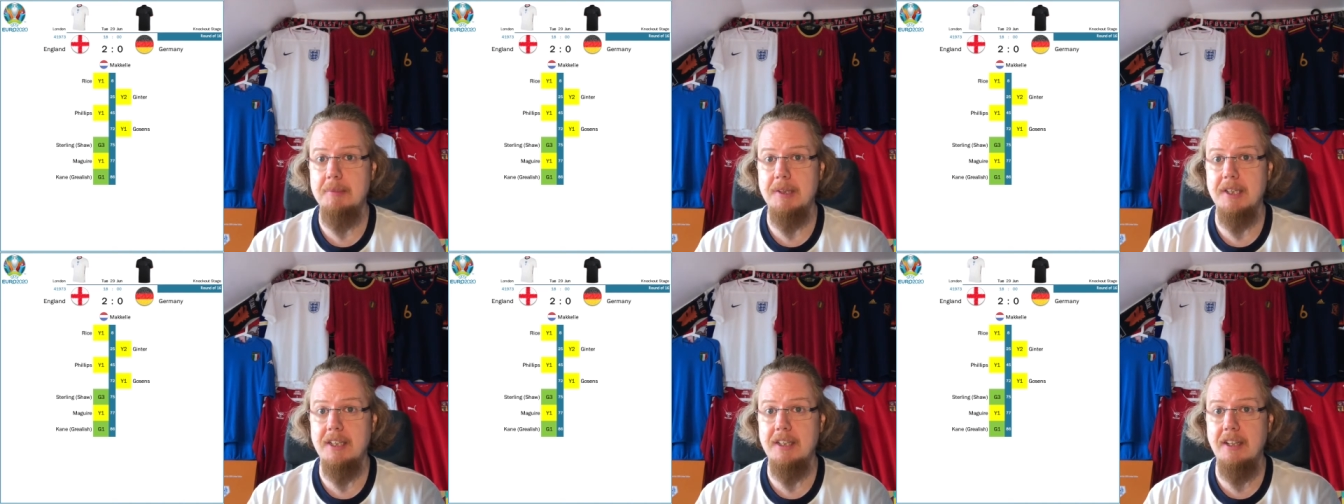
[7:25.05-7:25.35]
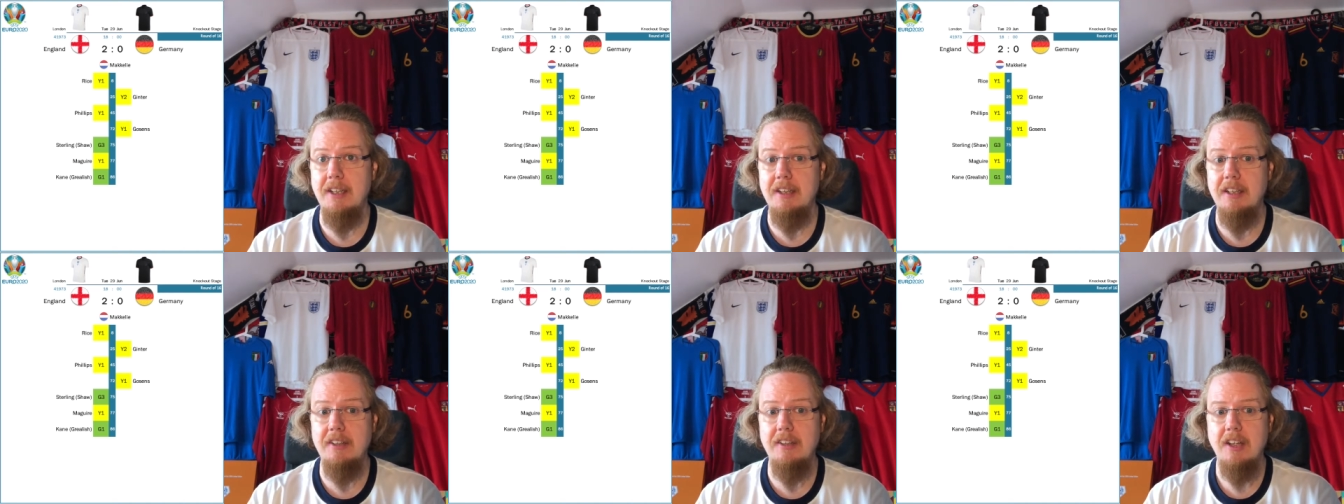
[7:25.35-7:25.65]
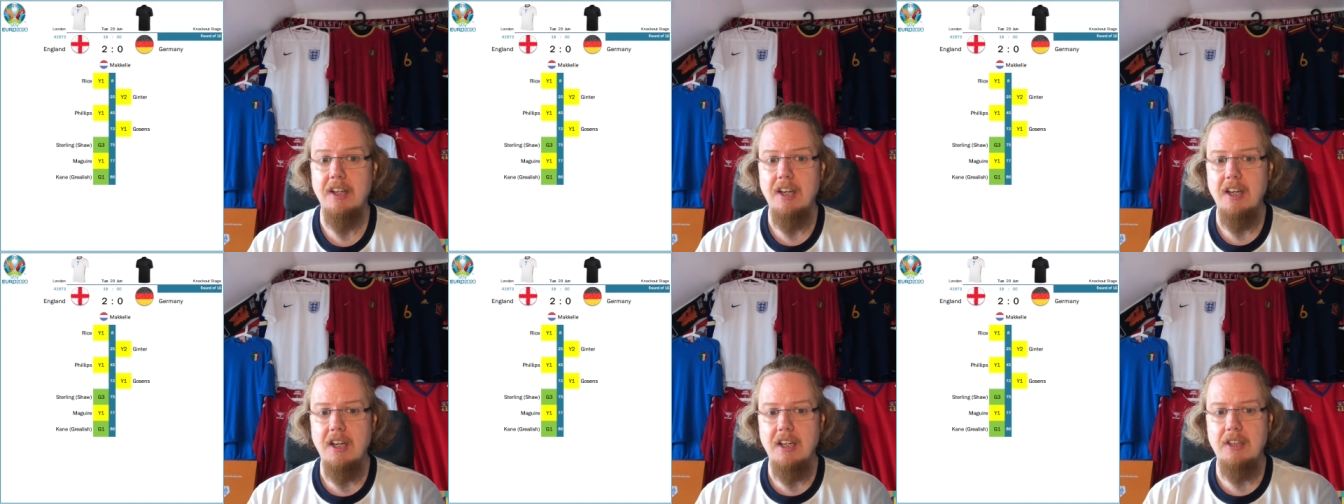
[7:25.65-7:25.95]
But other than that,
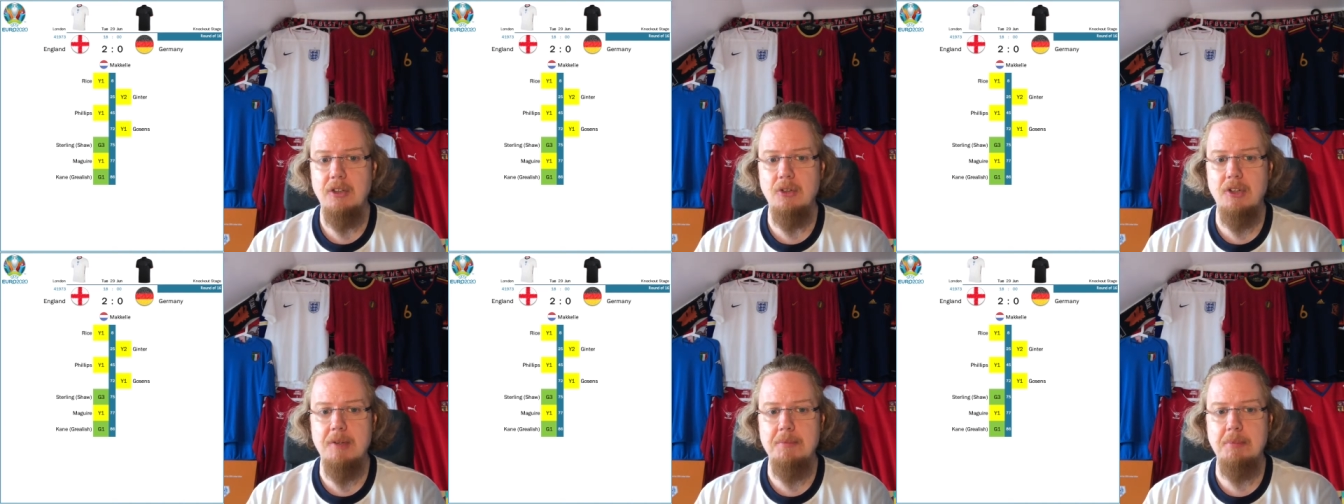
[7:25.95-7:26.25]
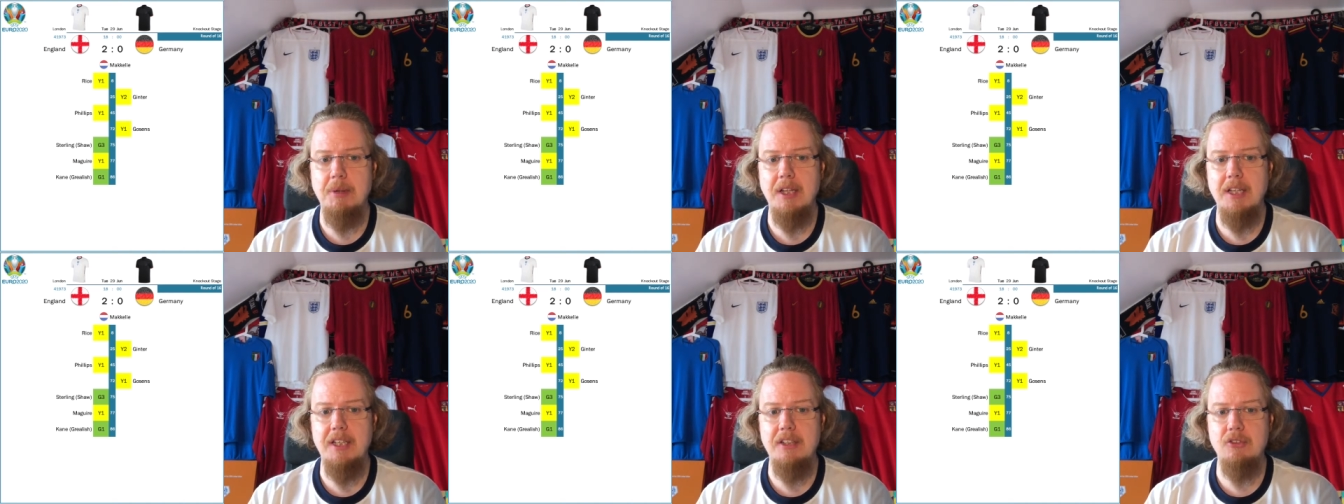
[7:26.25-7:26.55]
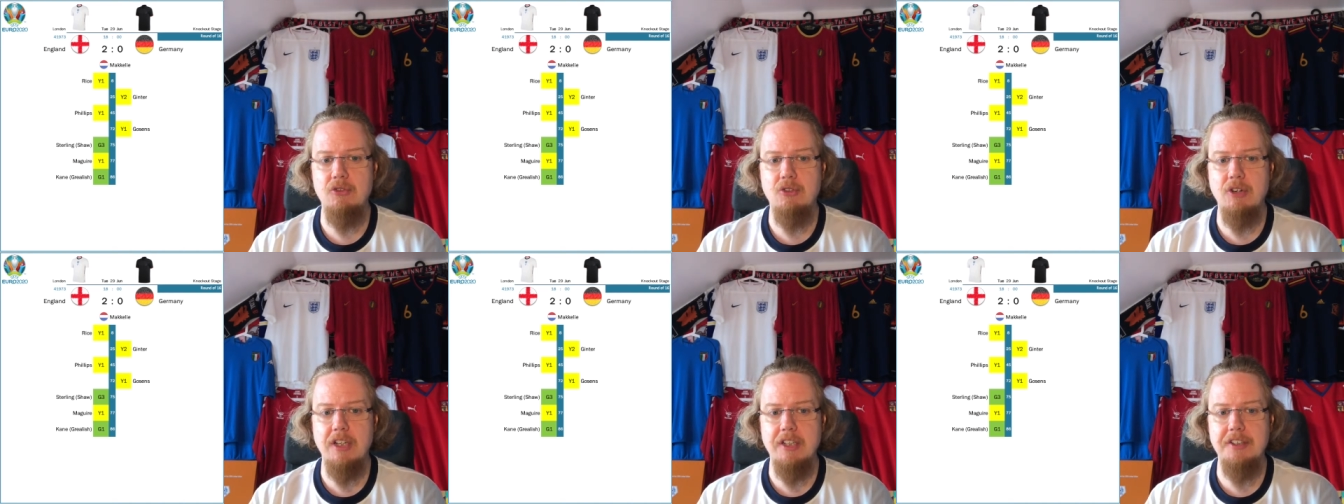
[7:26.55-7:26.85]
you can play
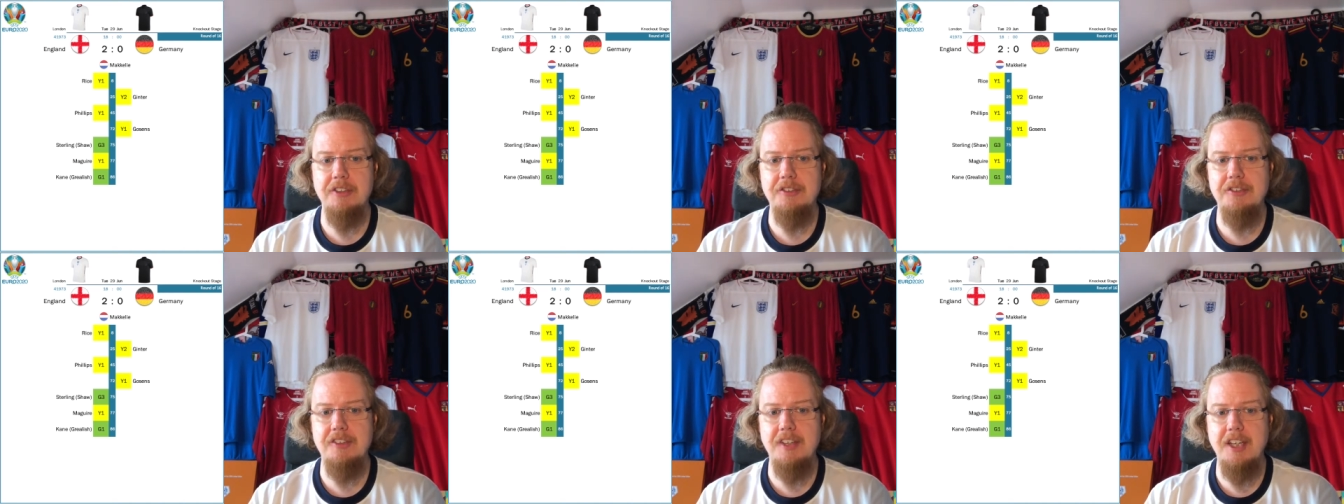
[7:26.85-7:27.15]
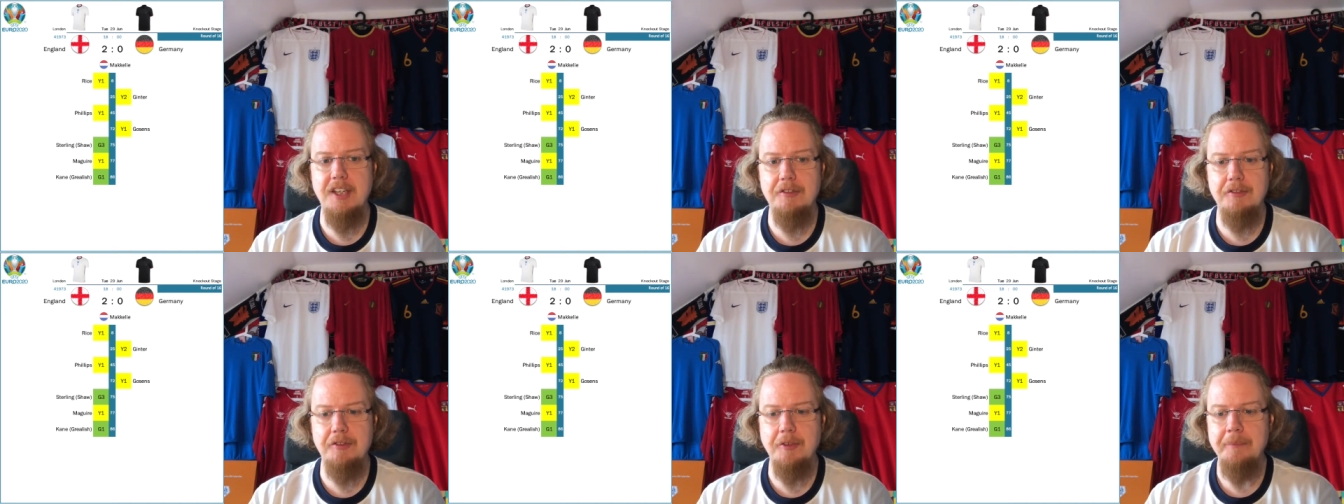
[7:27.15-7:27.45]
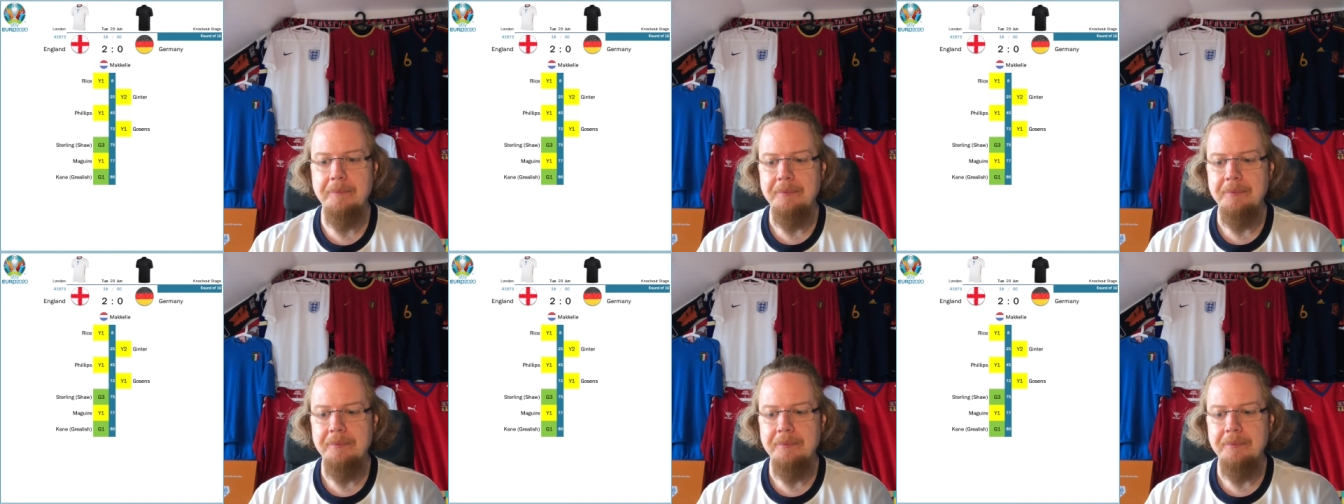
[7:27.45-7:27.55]
it rather safe.